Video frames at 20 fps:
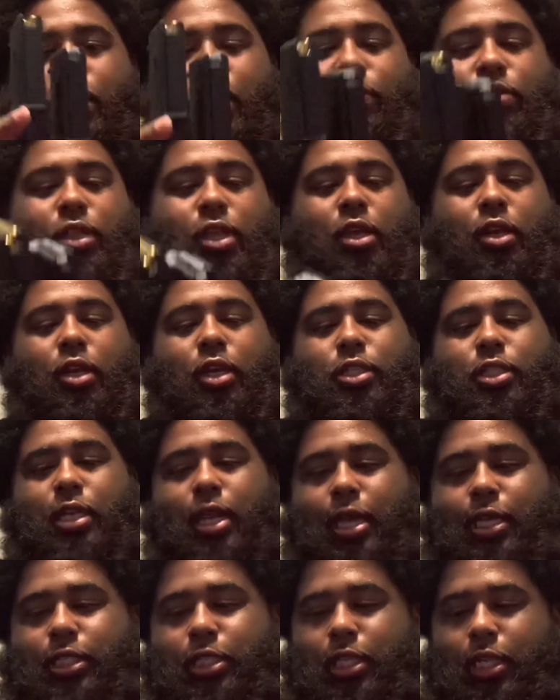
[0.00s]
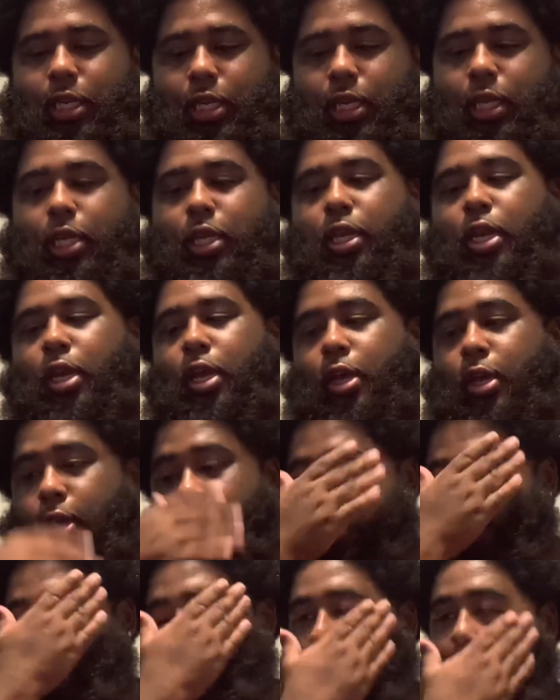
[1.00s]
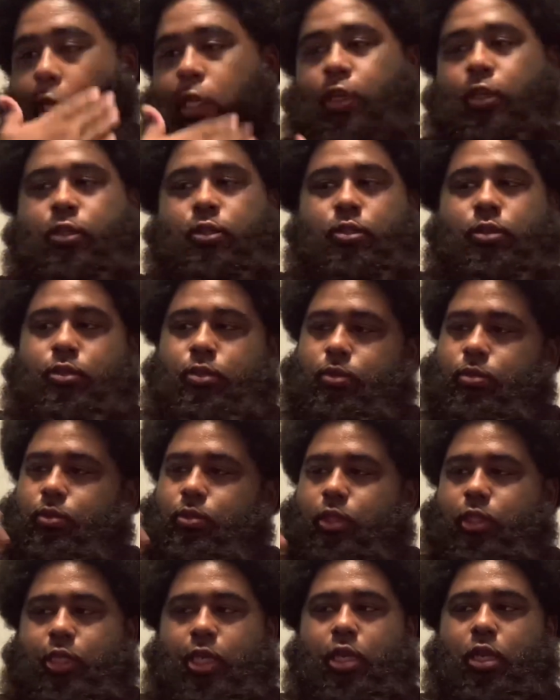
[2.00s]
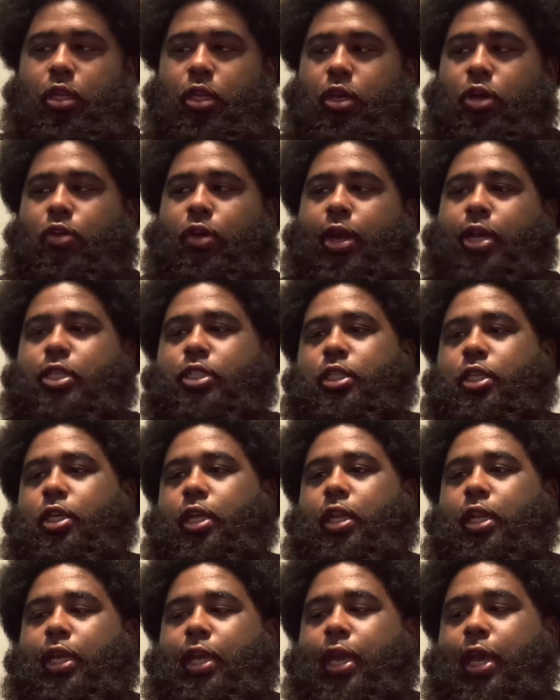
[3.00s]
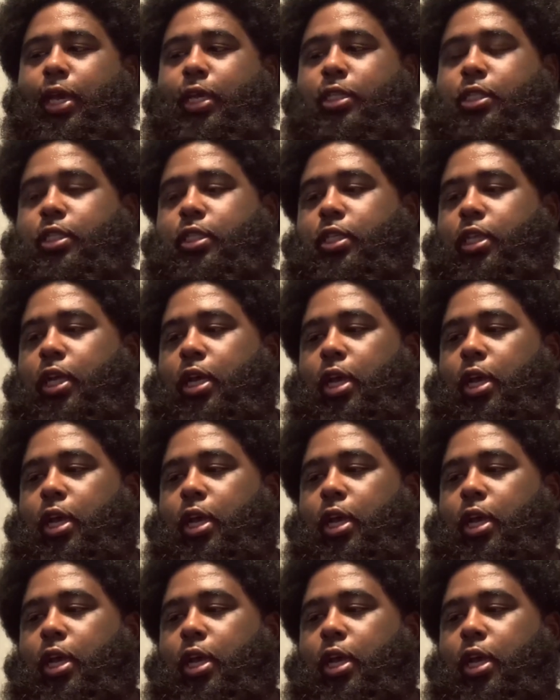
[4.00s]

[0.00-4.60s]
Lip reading: Everything looks nice and neat. It's getting a little crazy in the case.